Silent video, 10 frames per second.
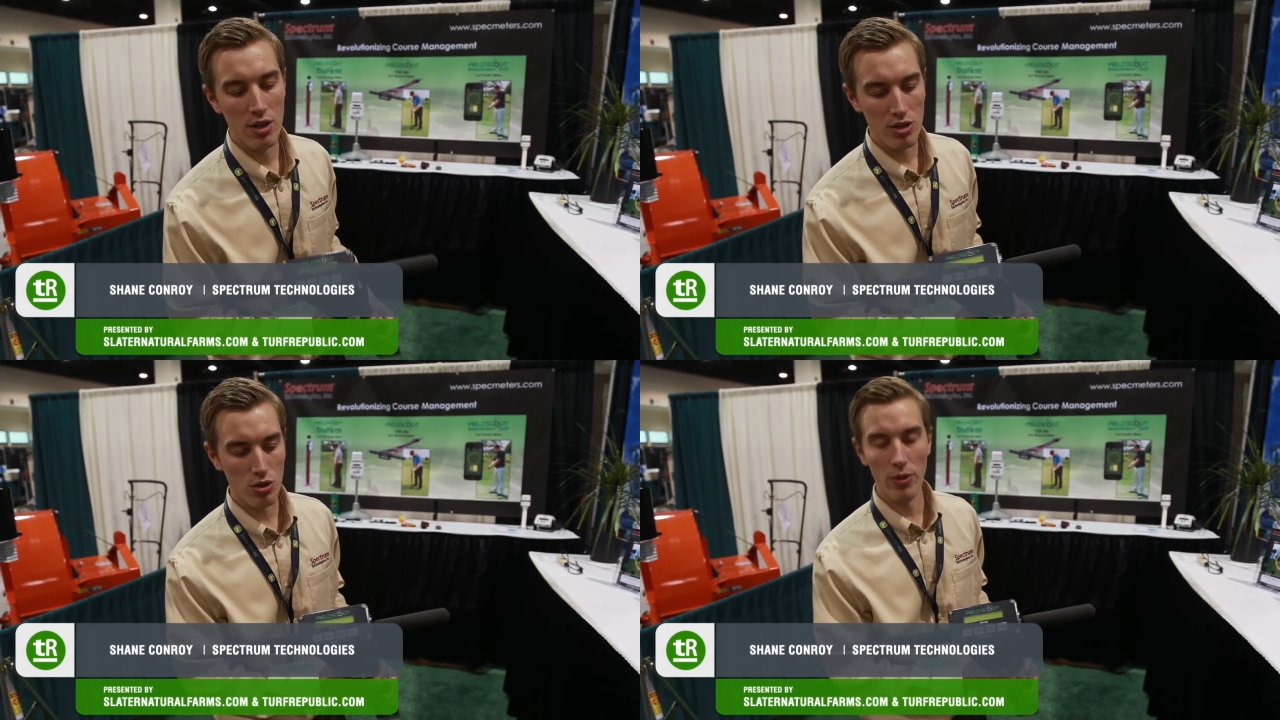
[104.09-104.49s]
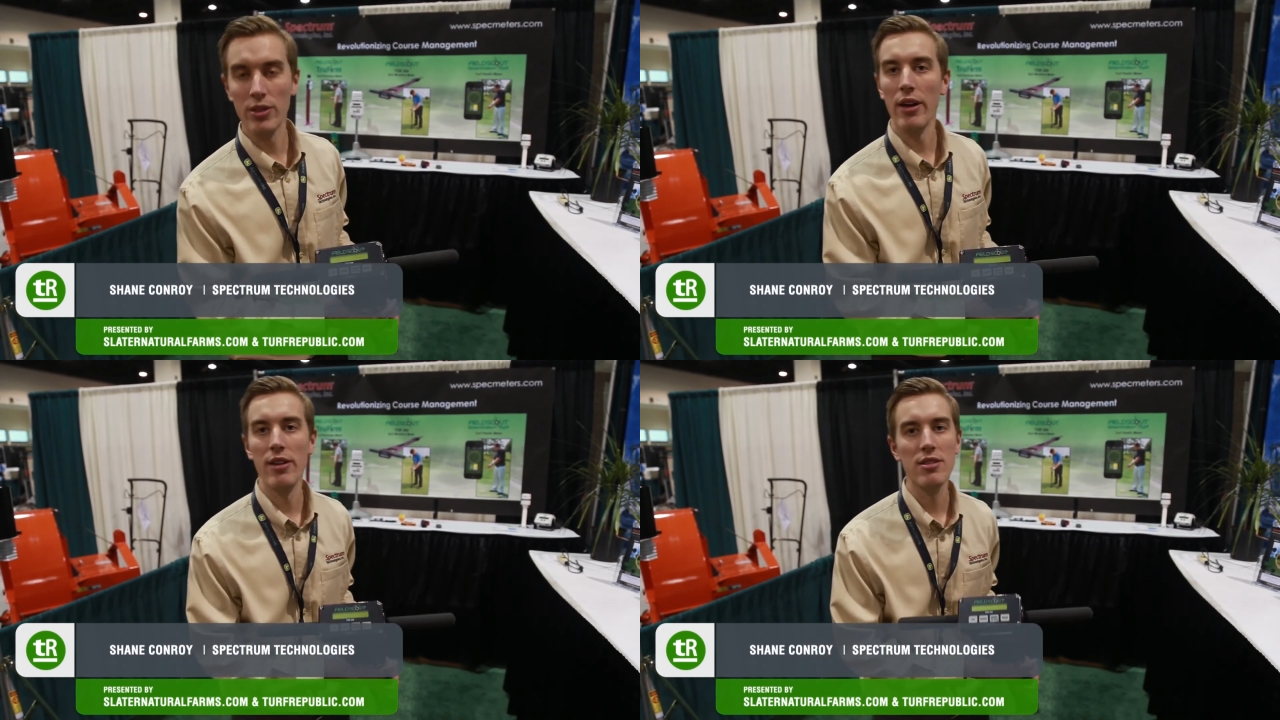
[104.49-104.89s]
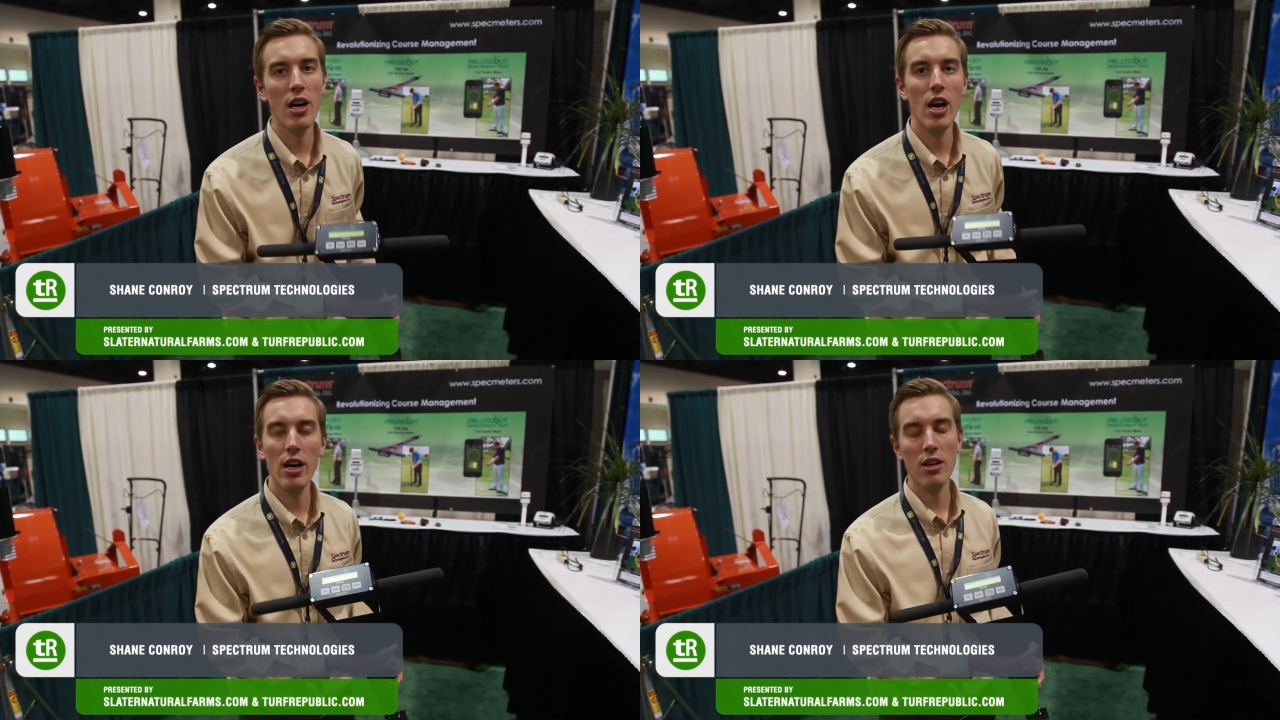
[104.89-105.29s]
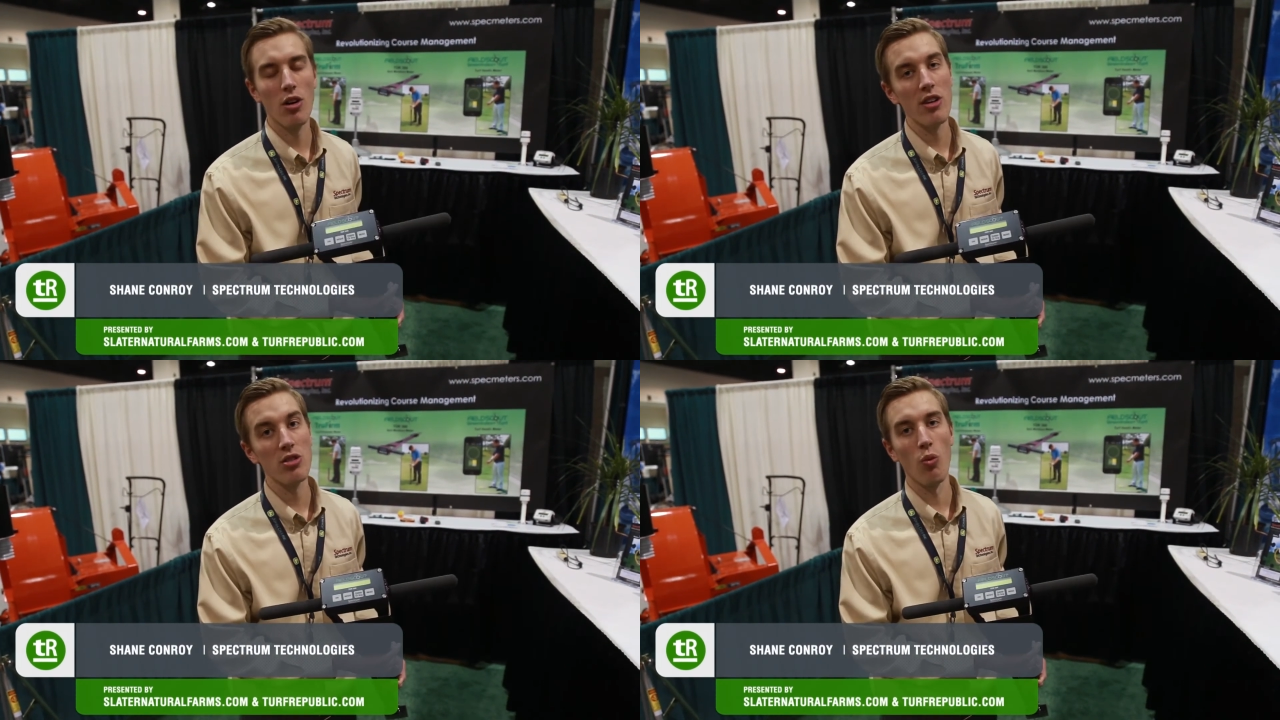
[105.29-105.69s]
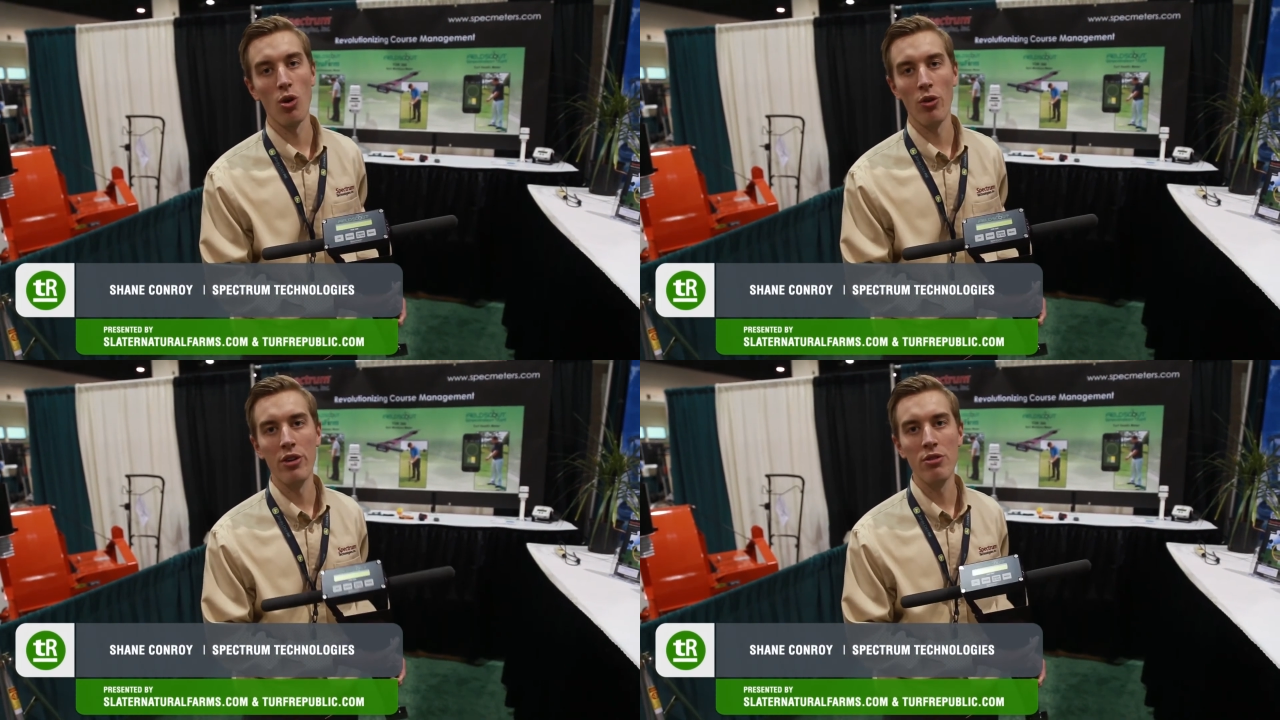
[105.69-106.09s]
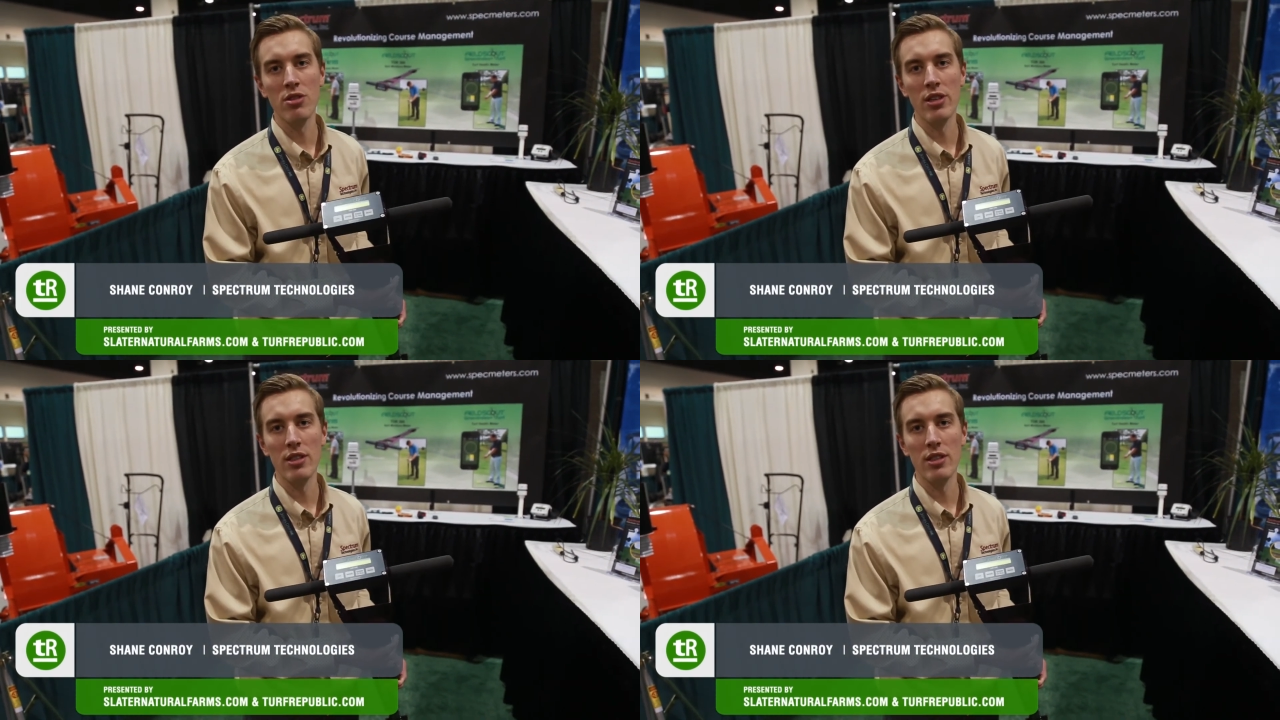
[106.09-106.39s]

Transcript: Superintendents uh, across the world are using